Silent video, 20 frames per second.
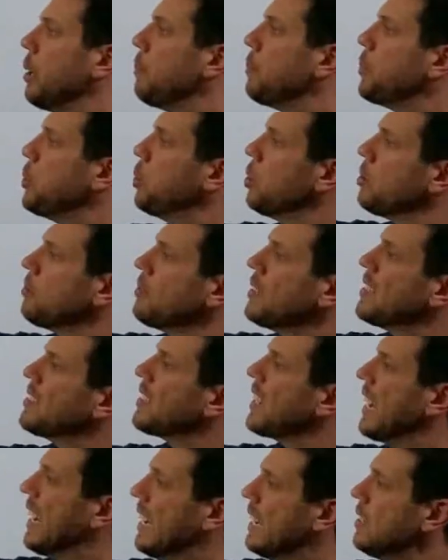Pure risk
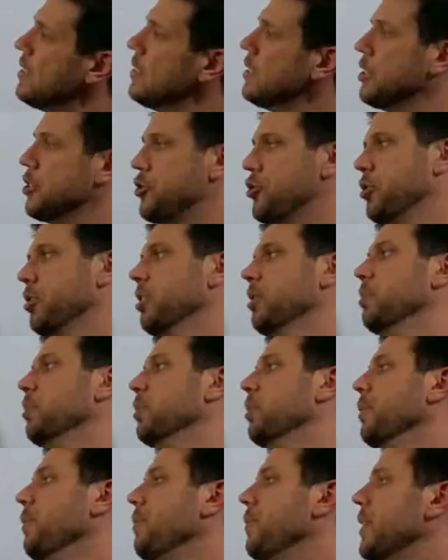is
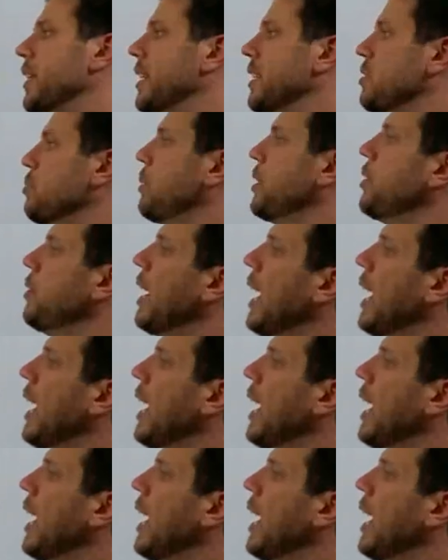insurable. It's when you